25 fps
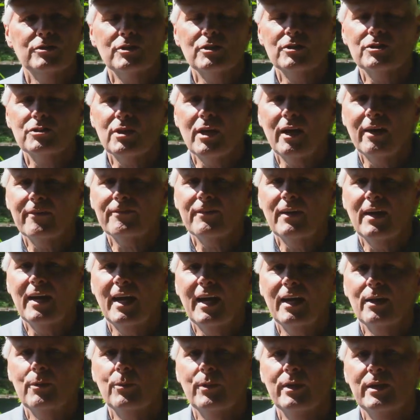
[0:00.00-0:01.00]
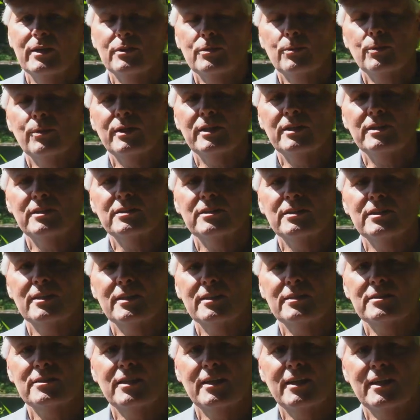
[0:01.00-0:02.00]
just off of Highway
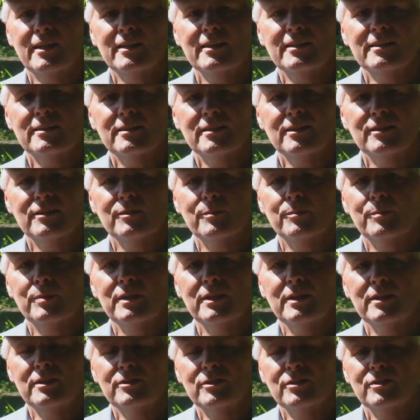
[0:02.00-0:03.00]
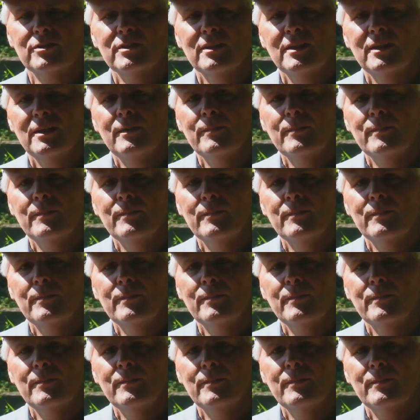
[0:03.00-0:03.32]
26 heading to the beach.